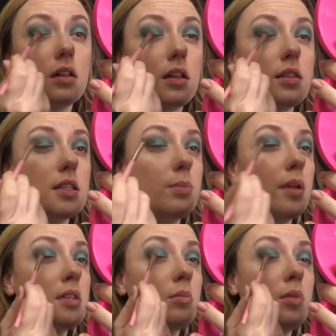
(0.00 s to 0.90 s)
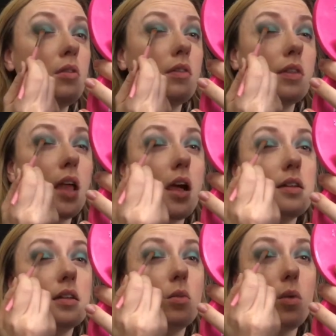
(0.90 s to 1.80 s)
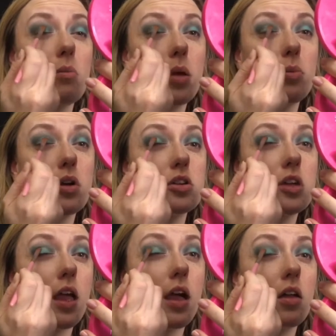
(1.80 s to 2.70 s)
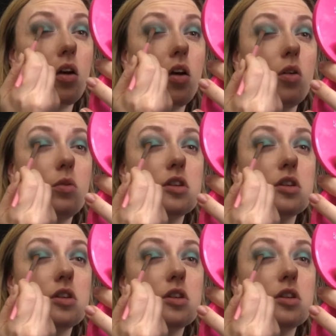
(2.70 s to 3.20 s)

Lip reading: Like this picked up beautifully. I didn't wet my brush at all,